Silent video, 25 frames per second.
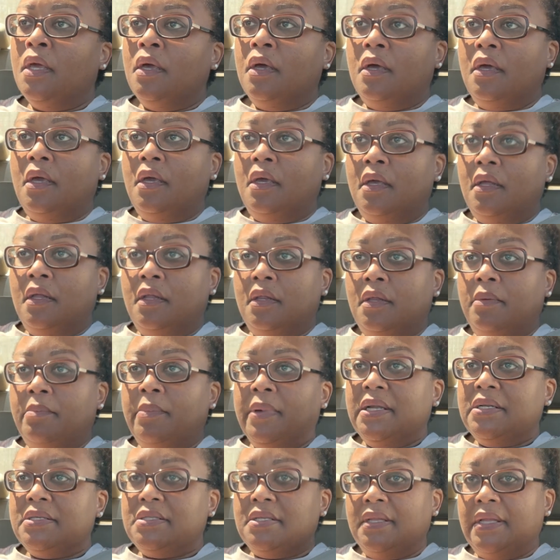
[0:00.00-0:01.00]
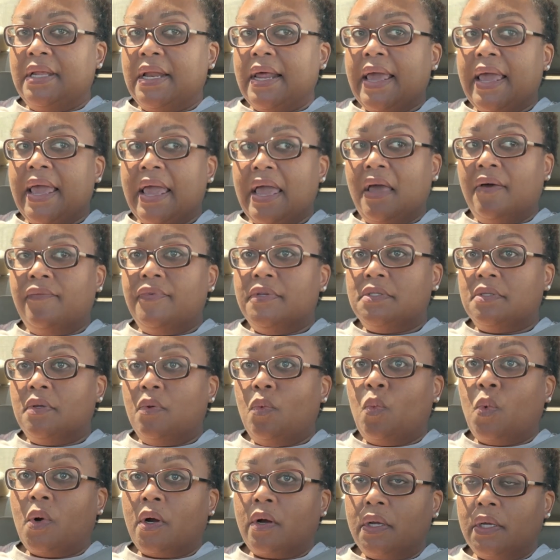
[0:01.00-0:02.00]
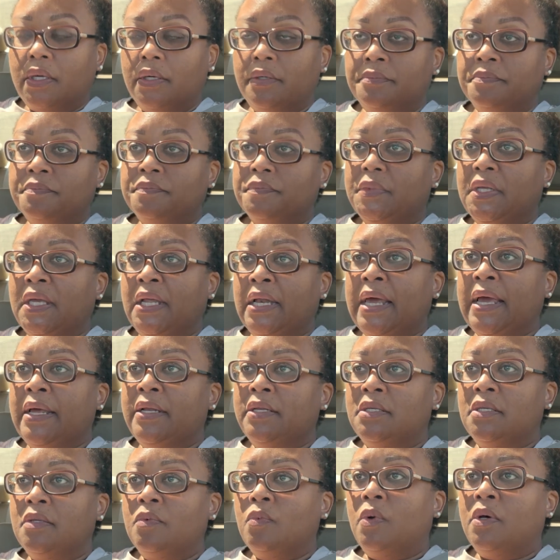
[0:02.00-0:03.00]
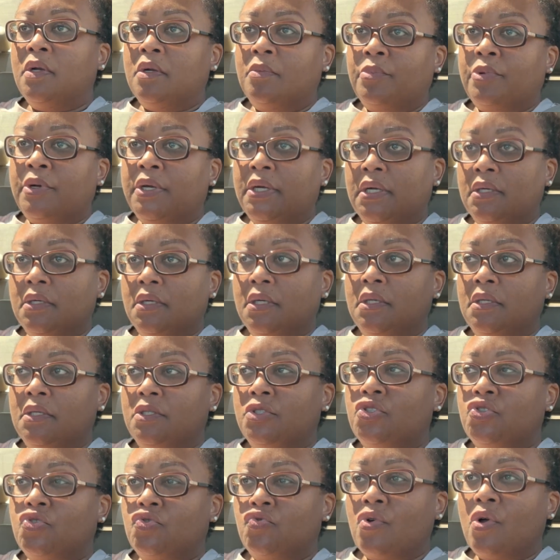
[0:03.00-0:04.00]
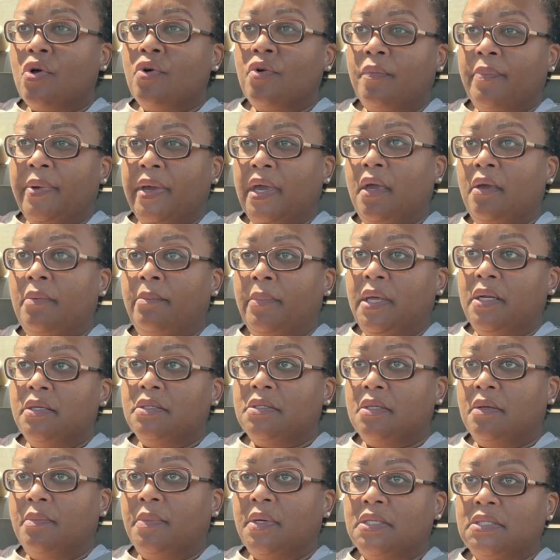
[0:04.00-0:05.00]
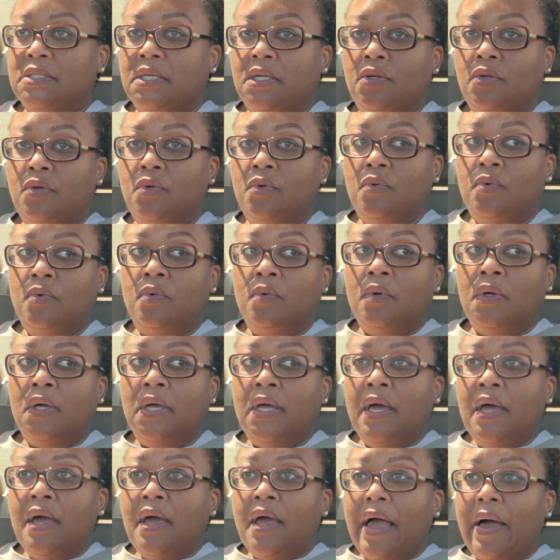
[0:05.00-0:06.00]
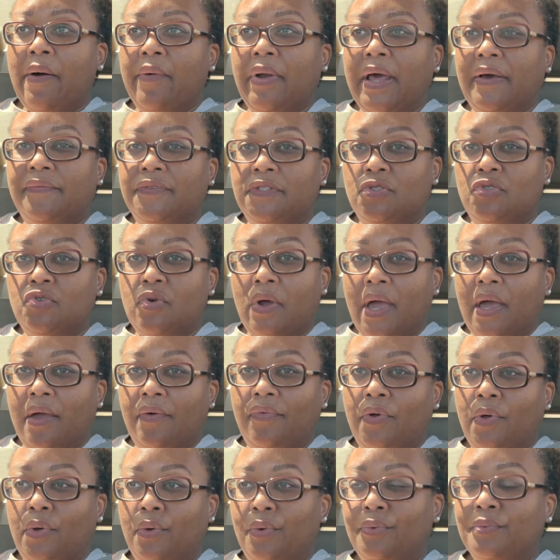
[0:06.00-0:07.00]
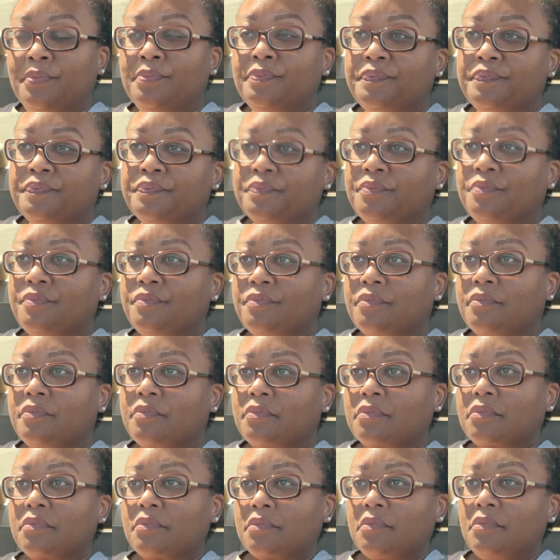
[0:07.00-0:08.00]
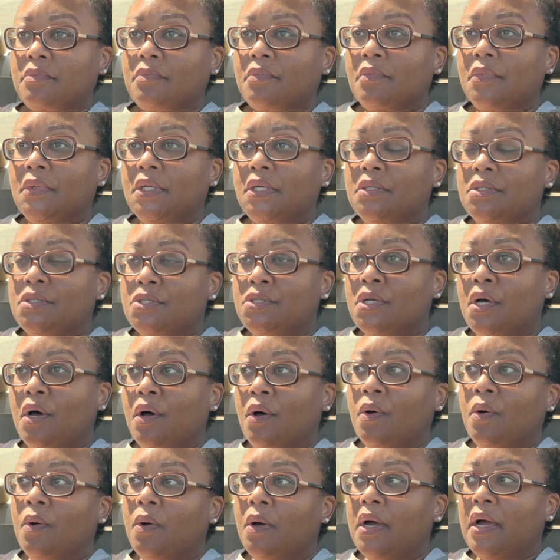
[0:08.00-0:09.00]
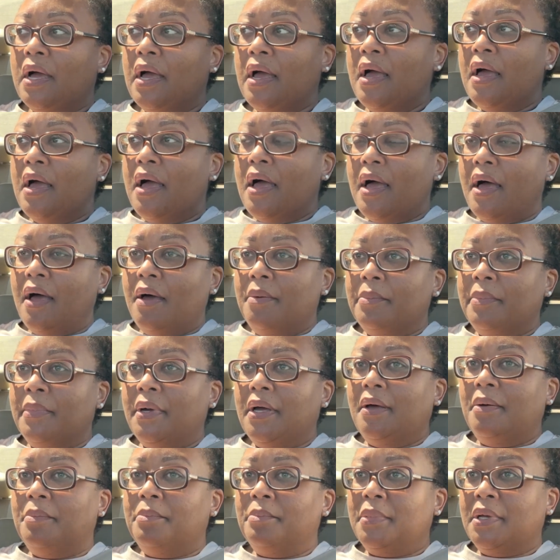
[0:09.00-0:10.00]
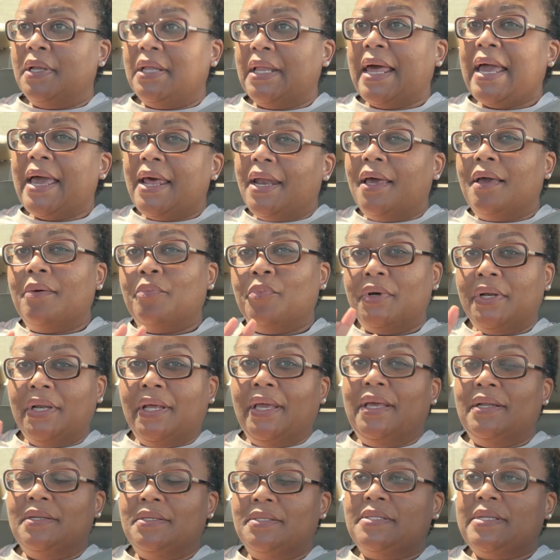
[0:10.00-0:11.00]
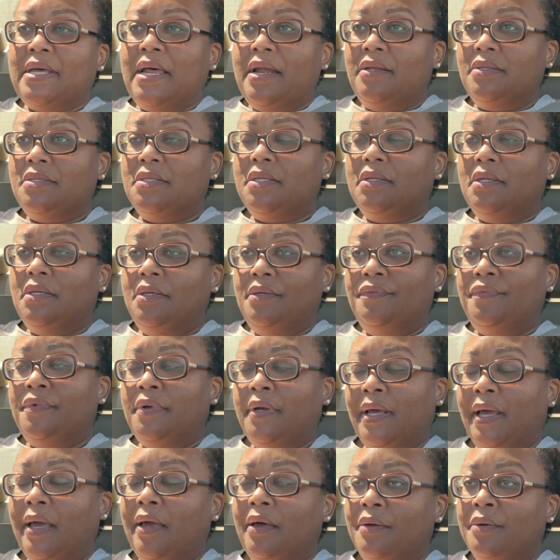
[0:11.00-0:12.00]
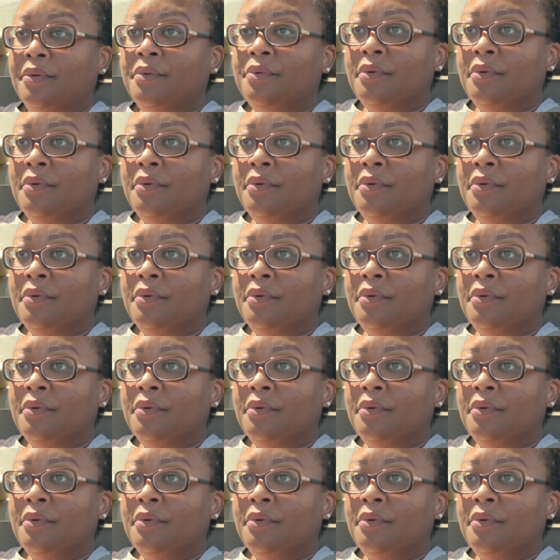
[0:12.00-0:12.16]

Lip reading: And the medicine that I have isn't working. And I didn't want to bring any strong pain medicine because I knew I would have to drive home. So I'm glad I went ahead and decided to leave now.